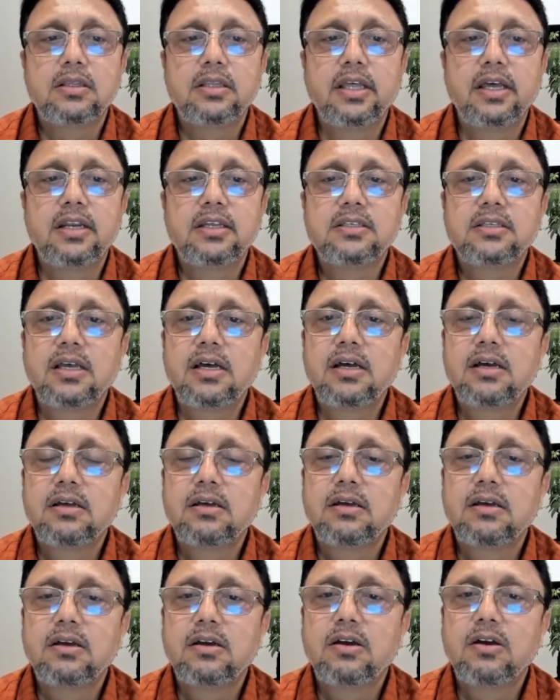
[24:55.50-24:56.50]
there is
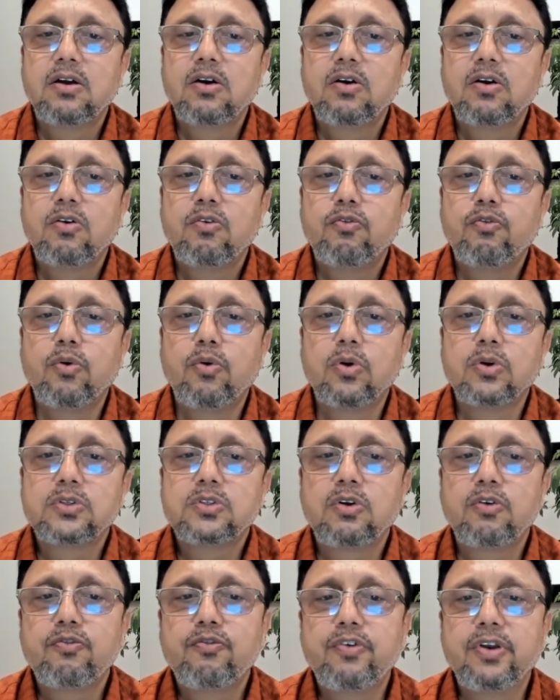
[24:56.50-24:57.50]
a
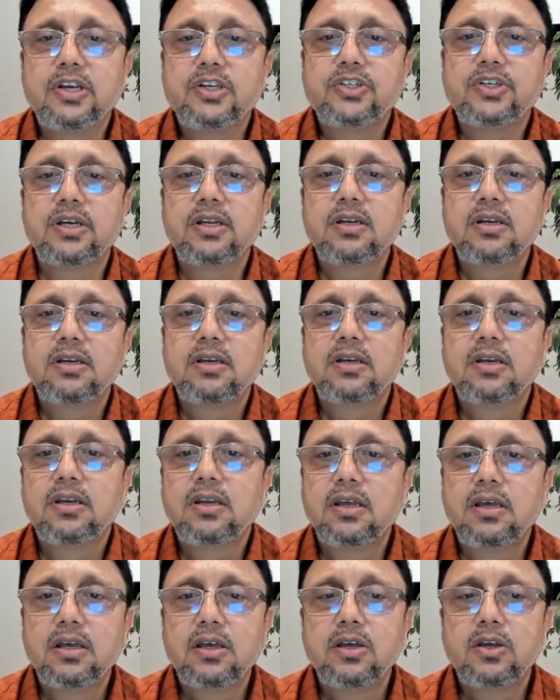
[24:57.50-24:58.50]
force of friction.
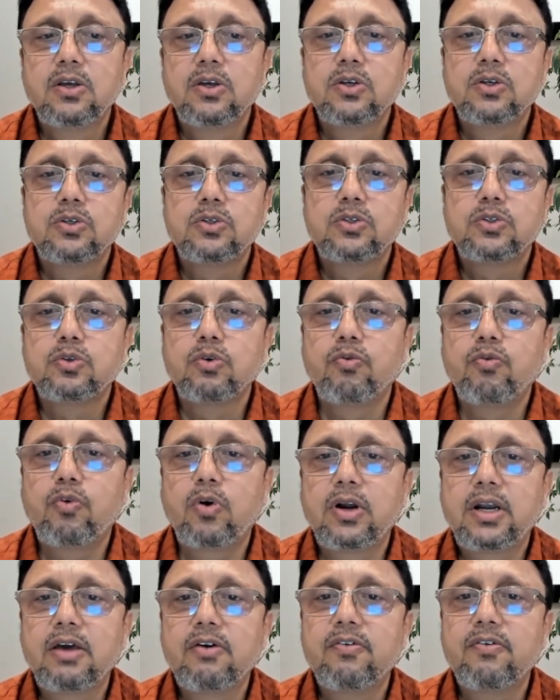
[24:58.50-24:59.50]
So
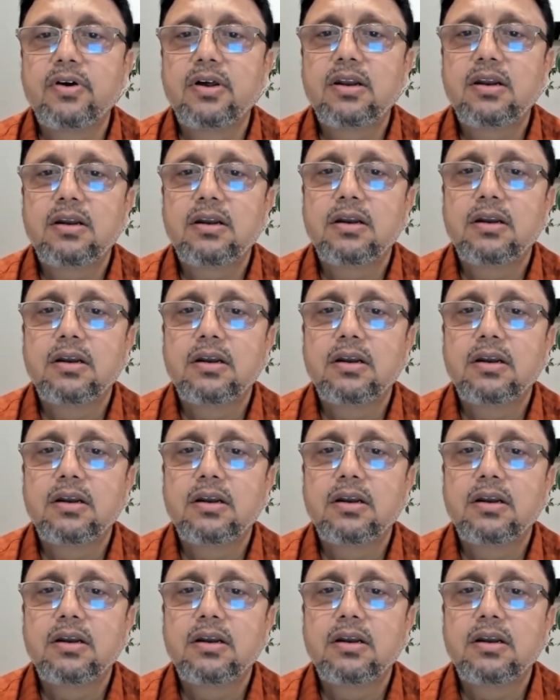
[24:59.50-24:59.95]
whatever